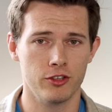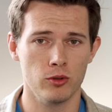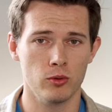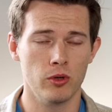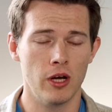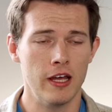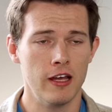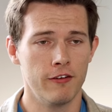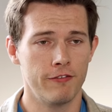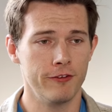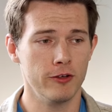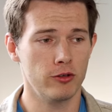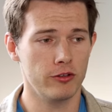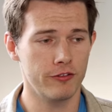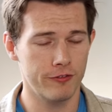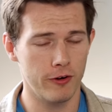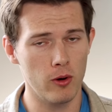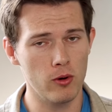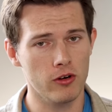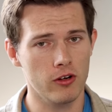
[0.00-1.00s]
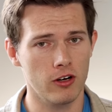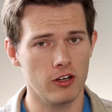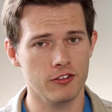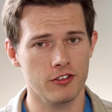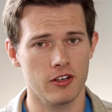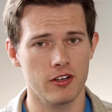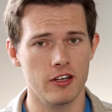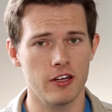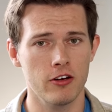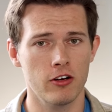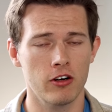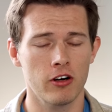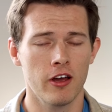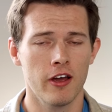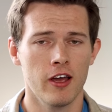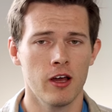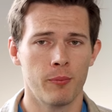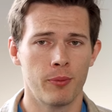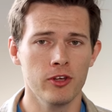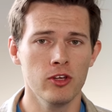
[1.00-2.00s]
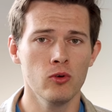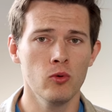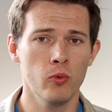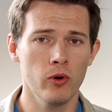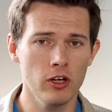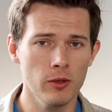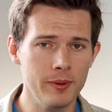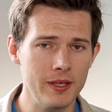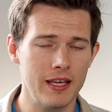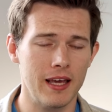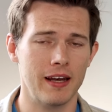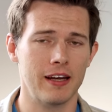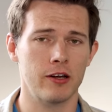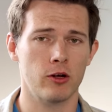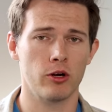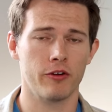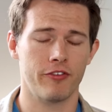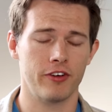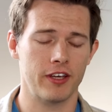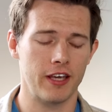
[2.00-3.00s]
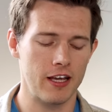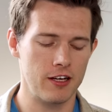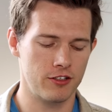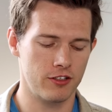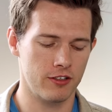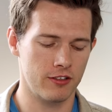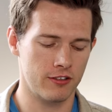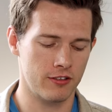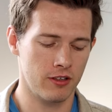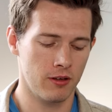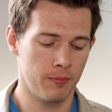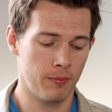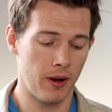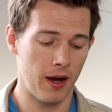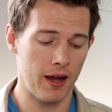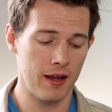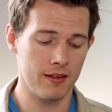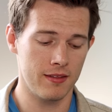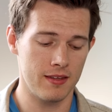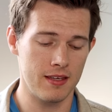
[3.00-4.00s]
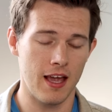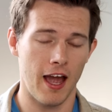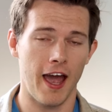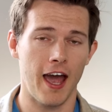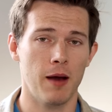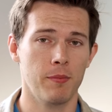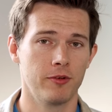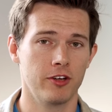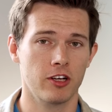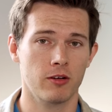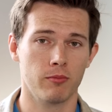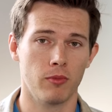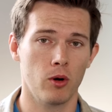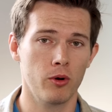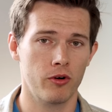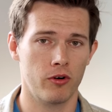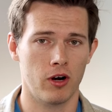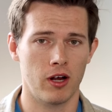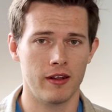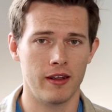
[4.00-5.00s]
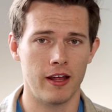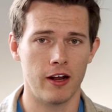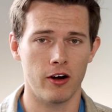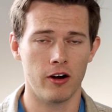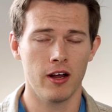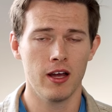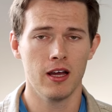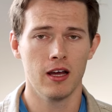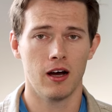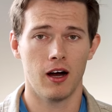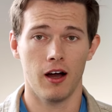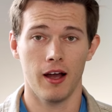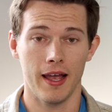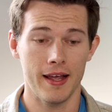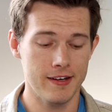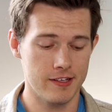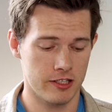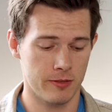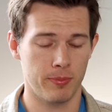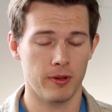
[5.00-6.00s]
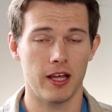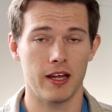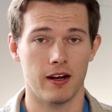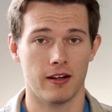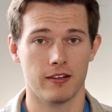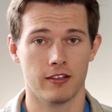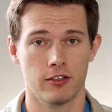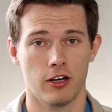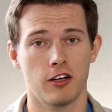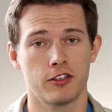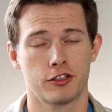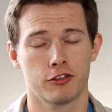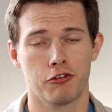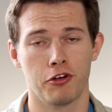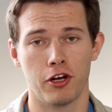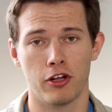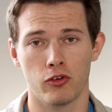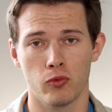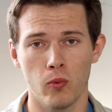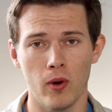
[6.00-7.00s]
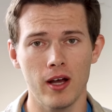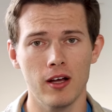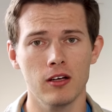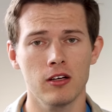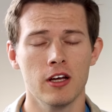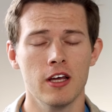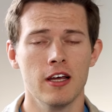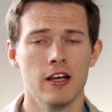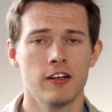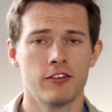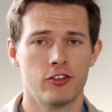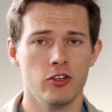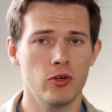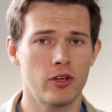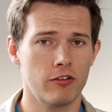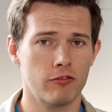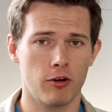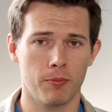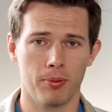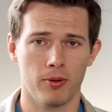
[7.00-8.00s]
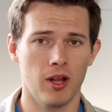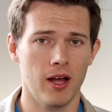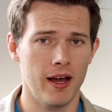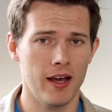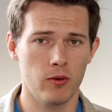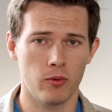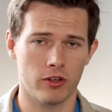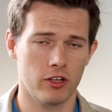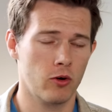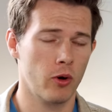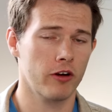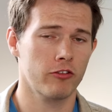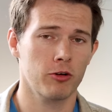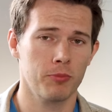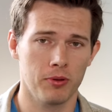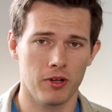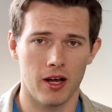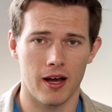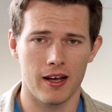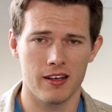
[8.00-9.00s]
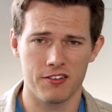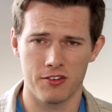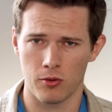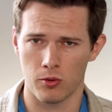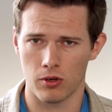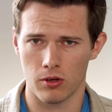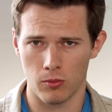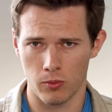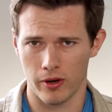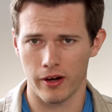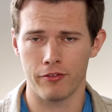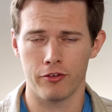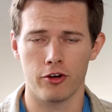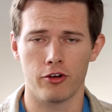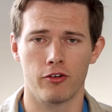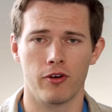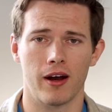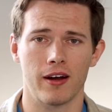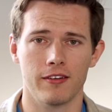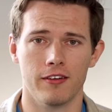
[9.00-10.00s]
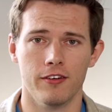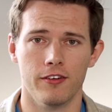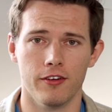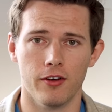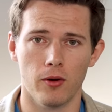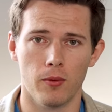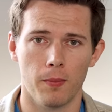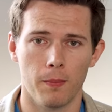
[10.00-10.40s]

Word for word: to field phone calls on here, but you will be getting notifications by the haptic motor on there uh, and displayed on the touchscreen as well, so you can reply with quick replies or whatever you're trying to do.